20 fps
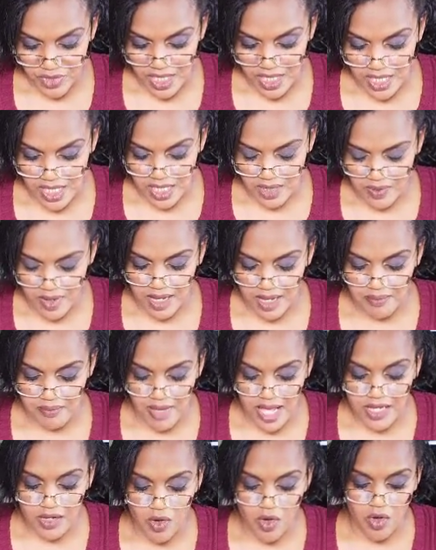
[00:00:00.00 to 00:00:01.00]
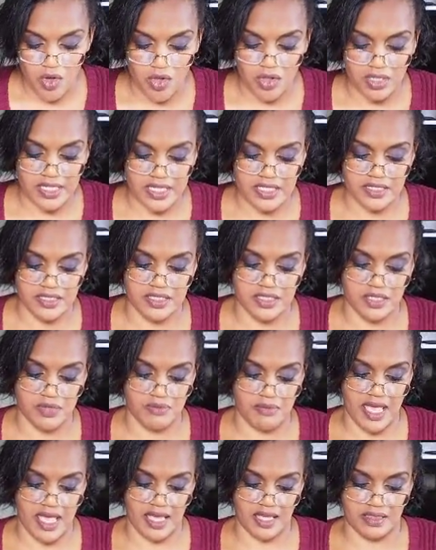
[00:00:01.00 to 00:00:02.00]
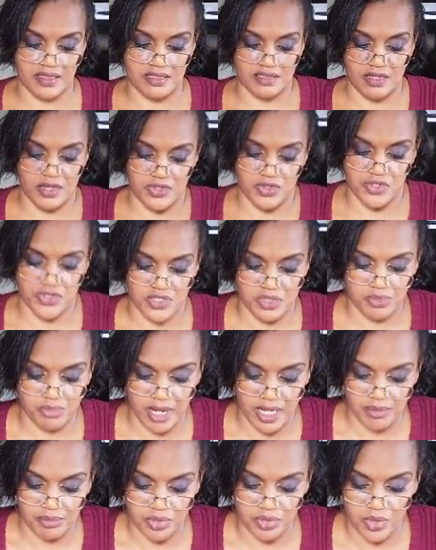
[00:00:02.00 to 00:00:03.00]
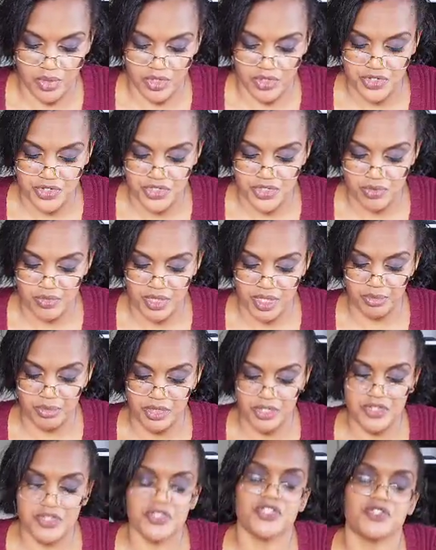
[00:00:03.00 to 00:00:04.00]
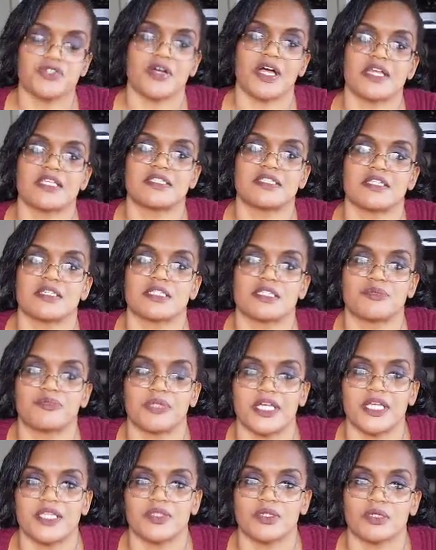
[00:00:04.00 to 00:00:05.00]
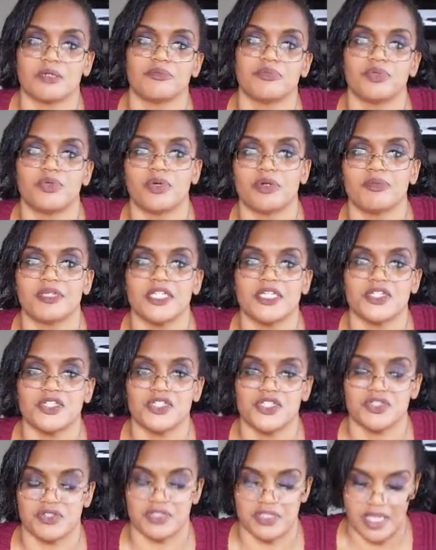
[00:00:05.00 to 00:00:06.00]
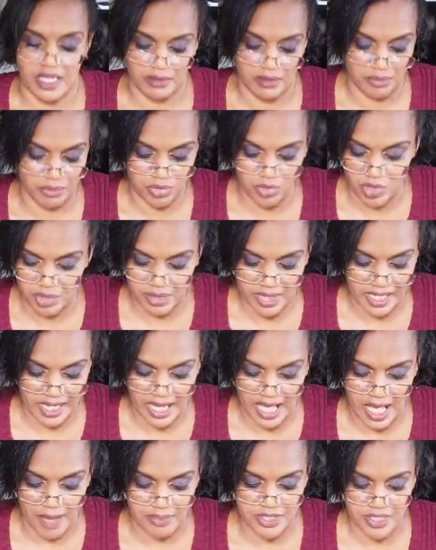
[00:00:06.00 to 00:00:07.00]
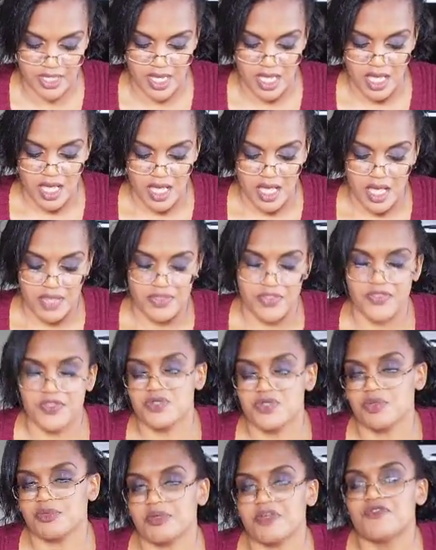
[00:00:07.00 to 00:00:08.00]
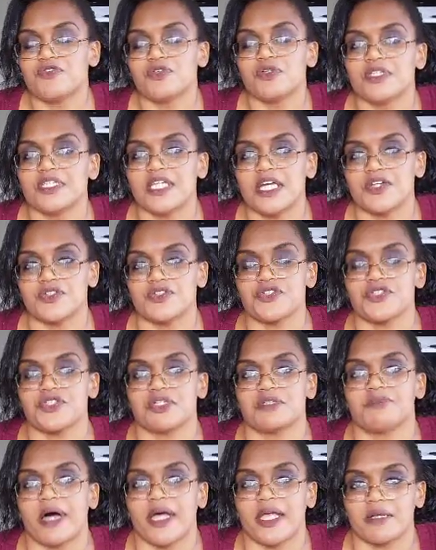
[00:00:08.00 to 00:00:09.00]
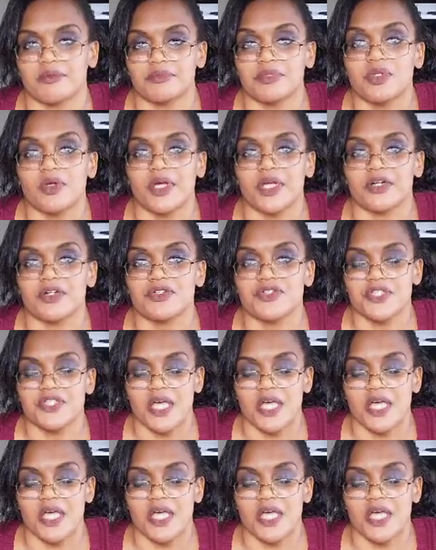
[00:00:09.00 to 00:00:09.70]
Anyway, my goal is to make this understood by employers, so when a person tries to explain their employment issues like employment gaps, that this would be fully understood by employers.